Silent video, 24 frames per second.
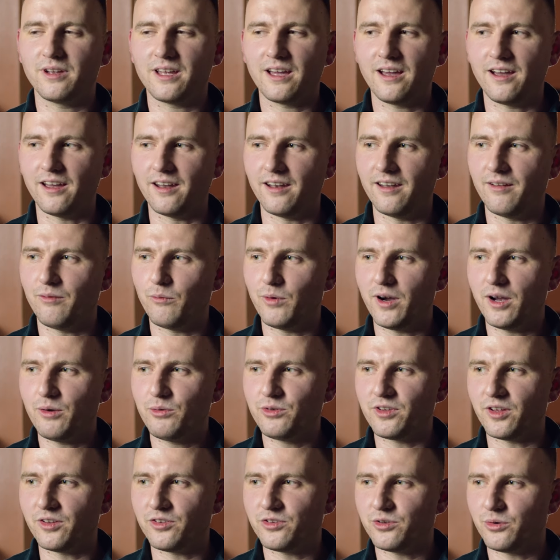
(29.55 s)
God, why
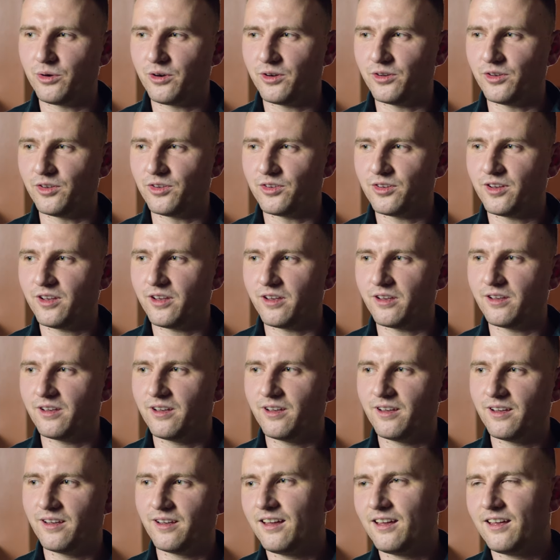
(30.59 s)
was that so hard to say?
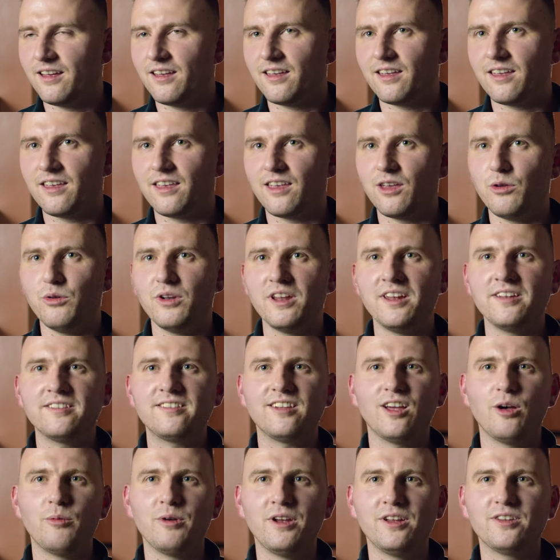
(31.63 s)
You didn't
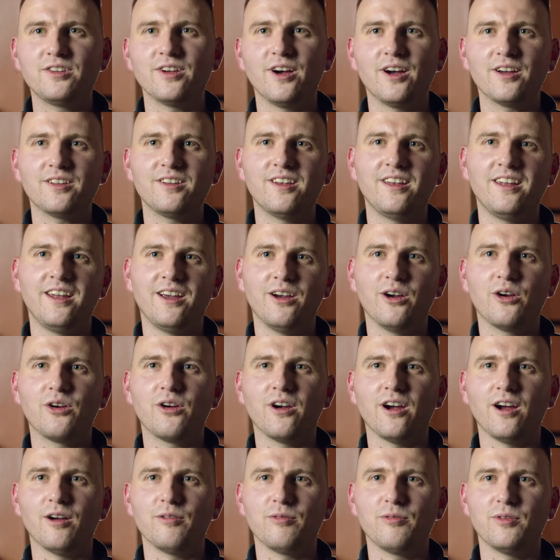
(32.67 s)
tell me to talk to any
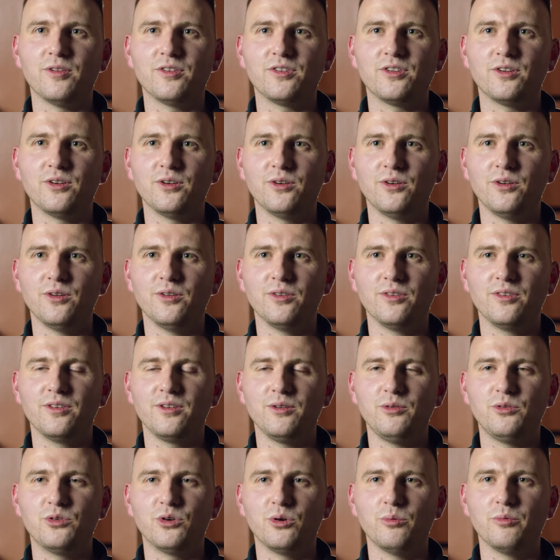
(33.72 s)
aircraft until
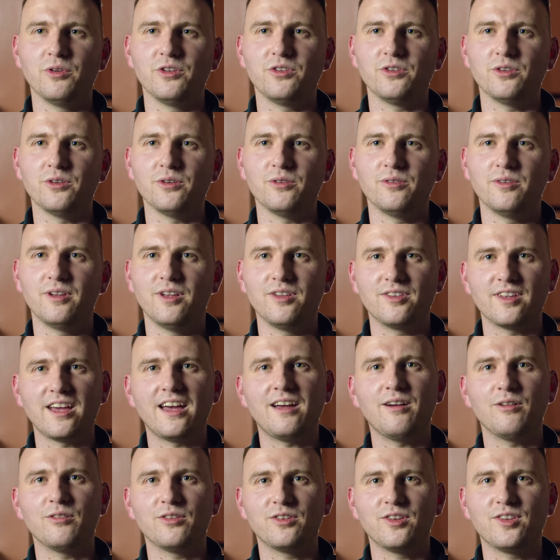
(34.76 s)
you told me to. Is
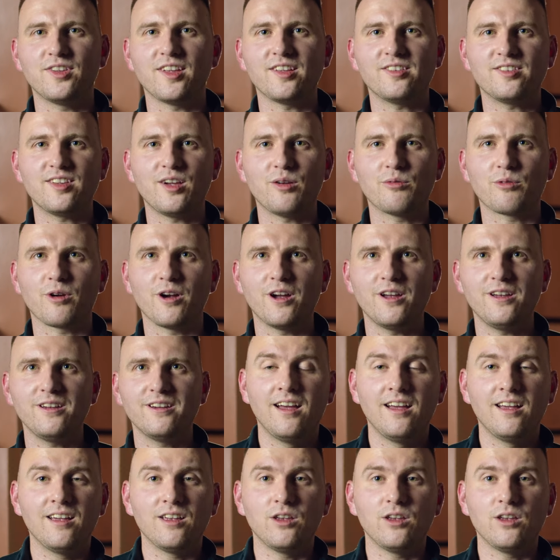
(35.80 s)
that, does that sound right?